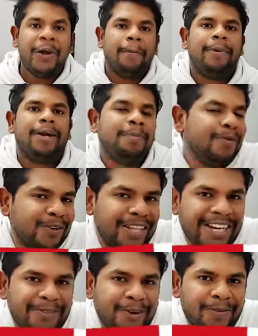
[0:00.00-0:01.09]
But before that,
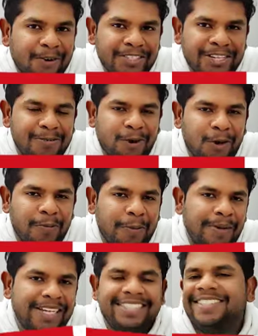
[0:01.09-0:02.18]
if you have not still followed my
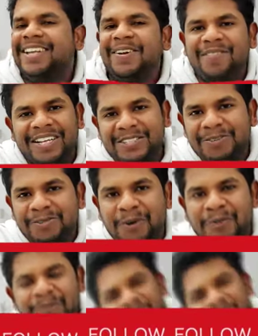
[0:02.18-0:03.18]
page, then please do follow.